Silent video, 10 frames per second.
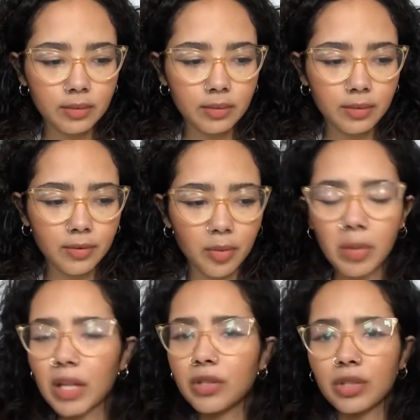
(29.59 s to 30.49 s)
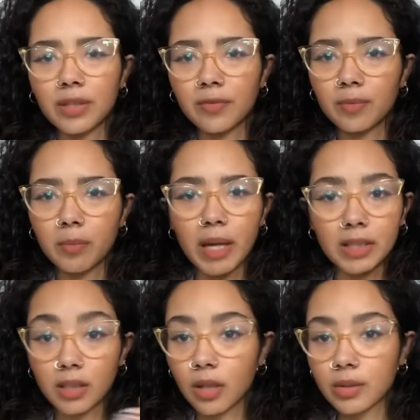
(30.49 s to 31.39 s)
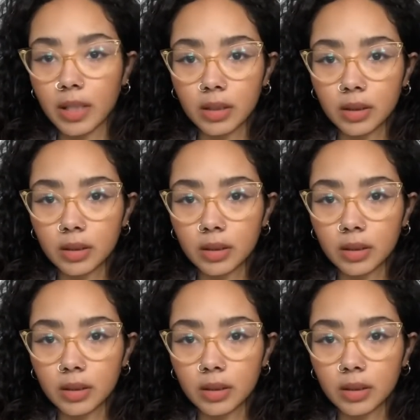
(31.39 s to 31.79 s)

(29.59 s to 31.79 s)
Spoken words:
for me, just makes no sense.